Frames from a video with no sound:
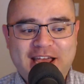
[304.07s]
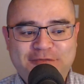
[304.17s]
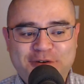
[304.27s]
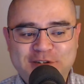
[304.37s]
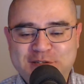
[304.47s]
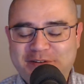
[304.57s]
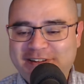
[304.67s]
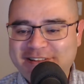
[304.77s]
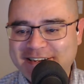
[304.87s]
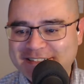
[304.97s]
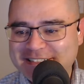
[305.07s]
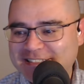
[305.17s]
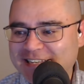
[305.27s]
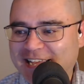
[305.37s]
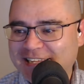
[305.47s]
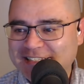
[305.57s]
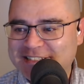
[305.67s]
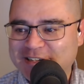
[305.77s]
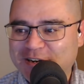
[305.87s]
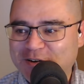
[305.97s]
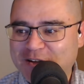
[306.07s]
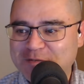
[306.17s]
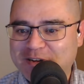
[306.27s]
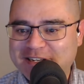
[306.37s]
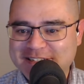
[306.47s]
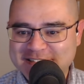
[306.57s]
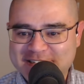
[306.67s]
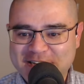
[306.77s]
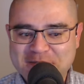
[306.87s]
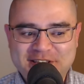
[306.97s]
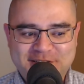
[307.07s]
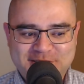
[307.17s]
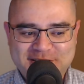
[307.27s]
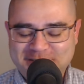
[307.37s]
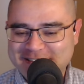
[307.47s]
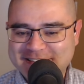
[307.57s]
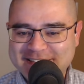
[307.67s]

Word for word: for a spell there, didn't I? So yes, everybody is going to be used to it.